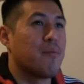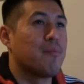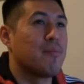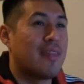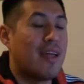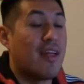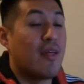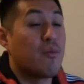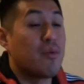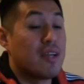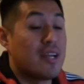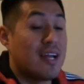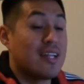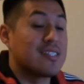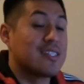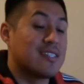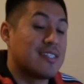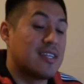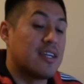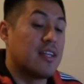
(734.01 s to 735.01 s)
now that we got
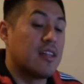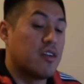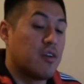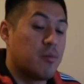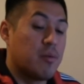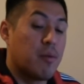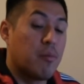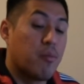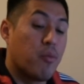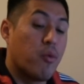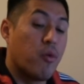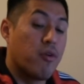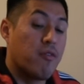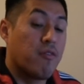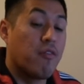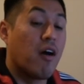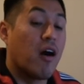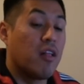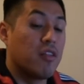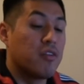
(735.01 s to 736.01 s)
to see a little bit more
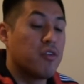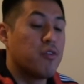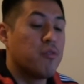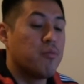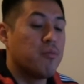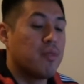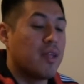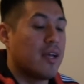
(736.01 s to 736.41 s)
volume,